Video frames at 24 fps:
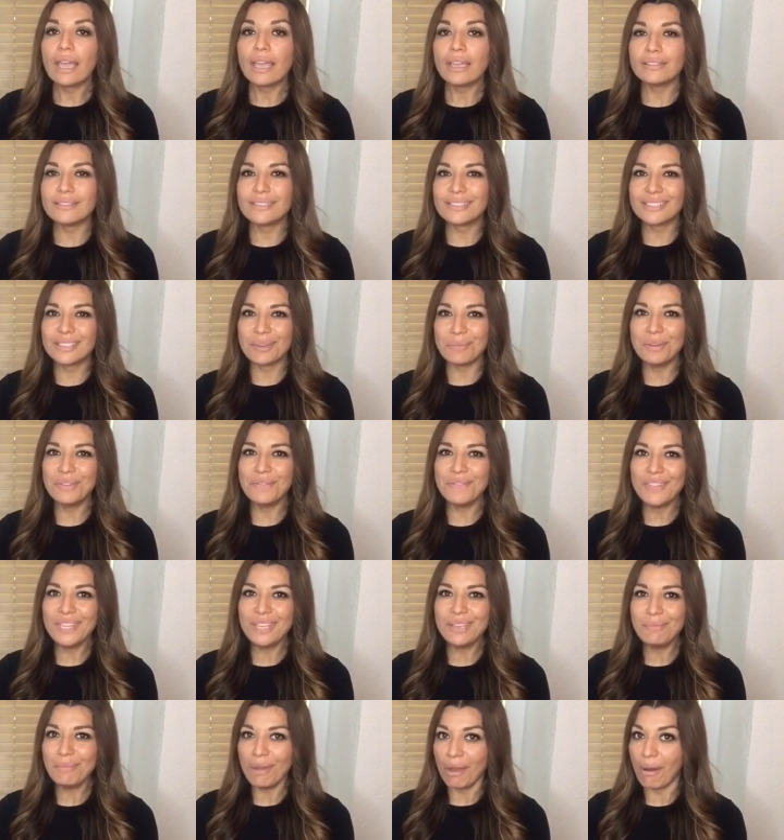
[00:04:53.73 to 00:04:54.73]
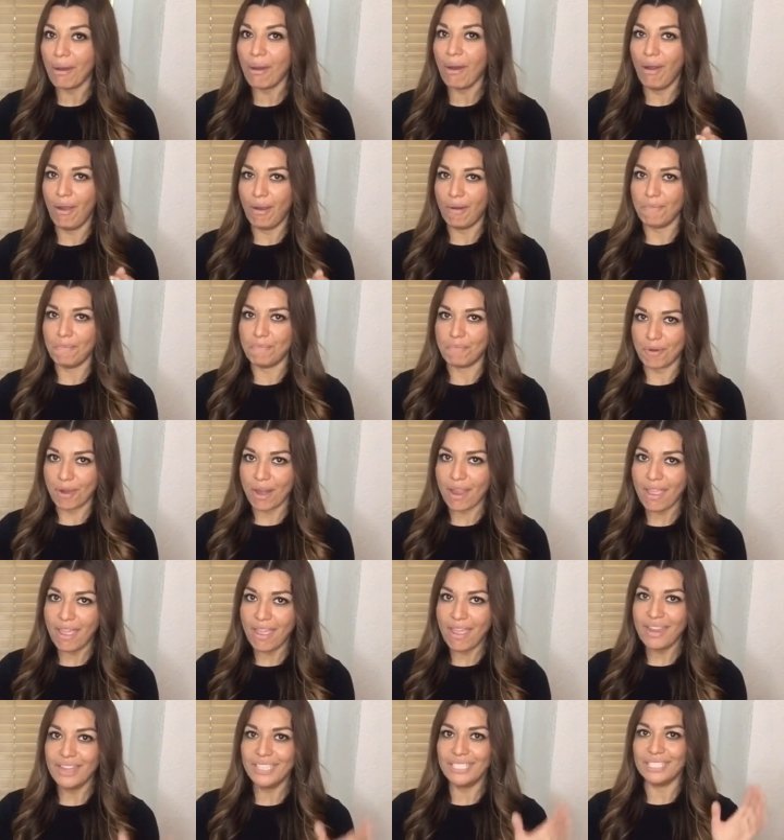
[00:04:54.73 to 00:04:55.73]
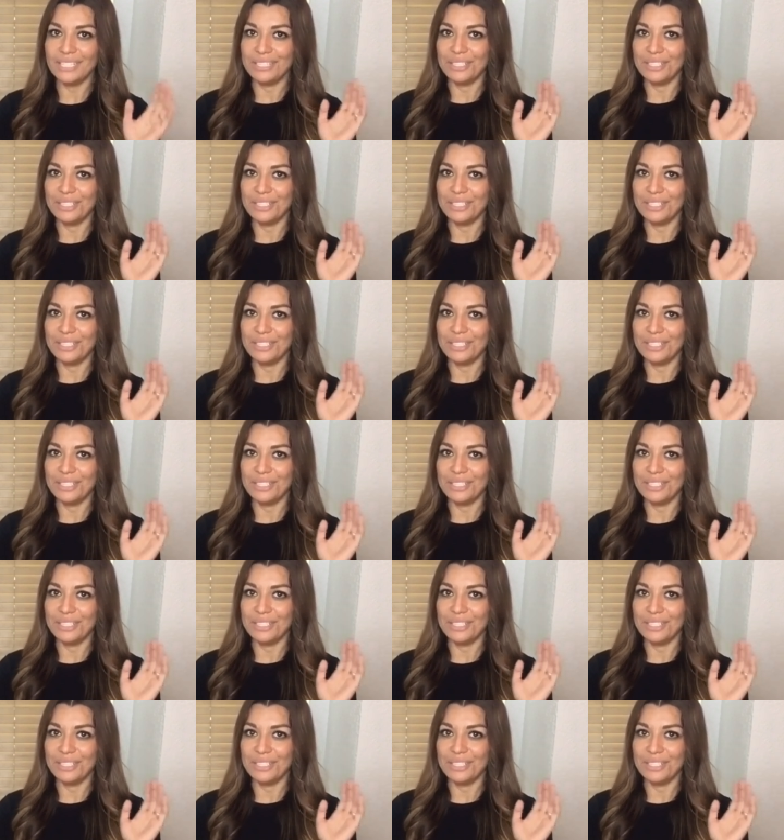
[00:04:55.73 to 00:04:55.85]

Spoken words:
and some of them are brand